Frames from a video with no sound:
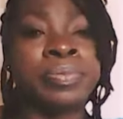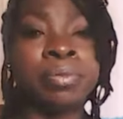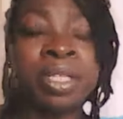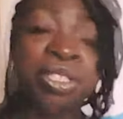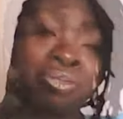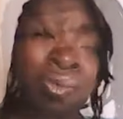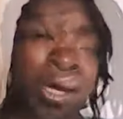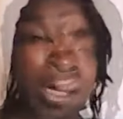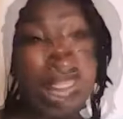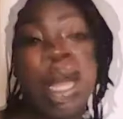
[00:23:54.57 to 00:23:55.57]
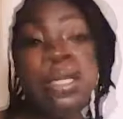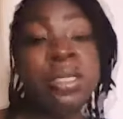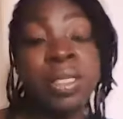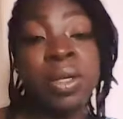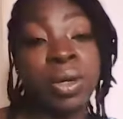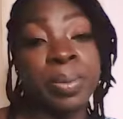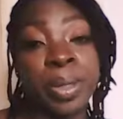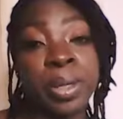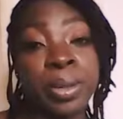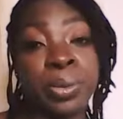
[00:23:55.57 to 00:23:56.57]
be drained. As a
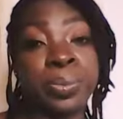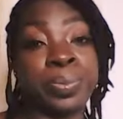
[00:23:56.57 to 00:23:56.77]
Scorpio,